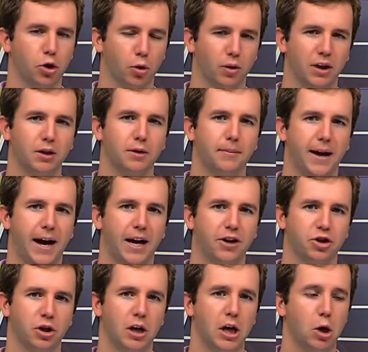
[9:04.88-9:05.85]
During the
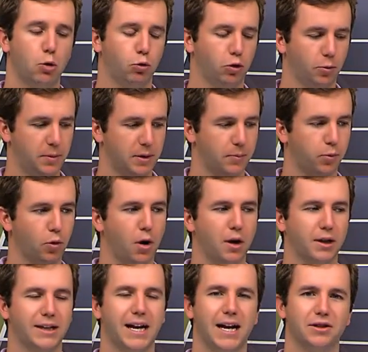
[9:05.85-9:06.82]
match, we will be
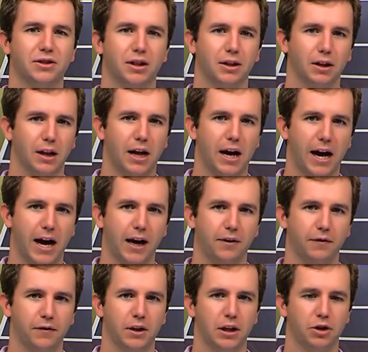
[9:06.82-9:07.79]
broadcasting
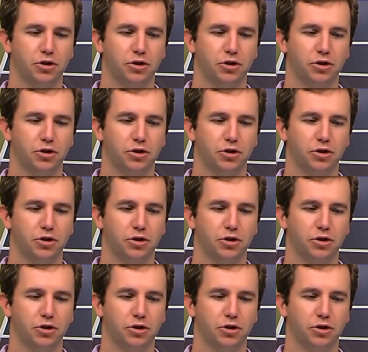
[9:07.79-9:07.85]
live,